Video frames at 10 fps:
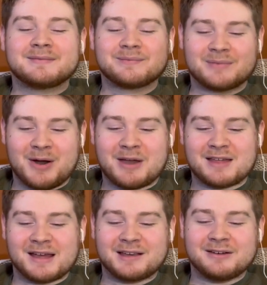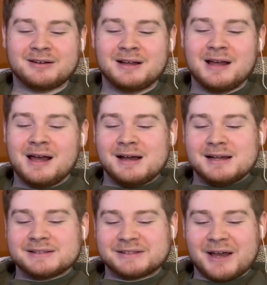Okay, thank you.
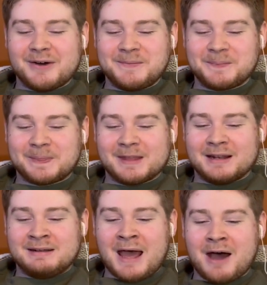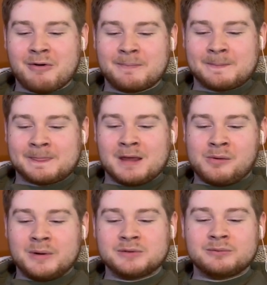So now,
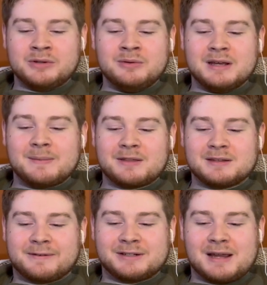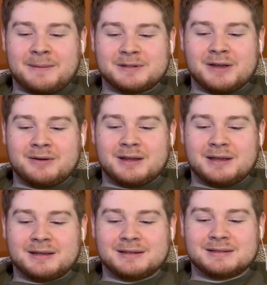what's unique about this first episode
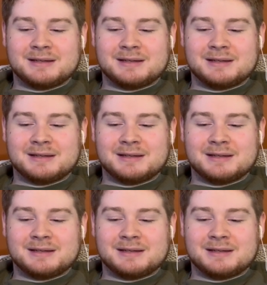is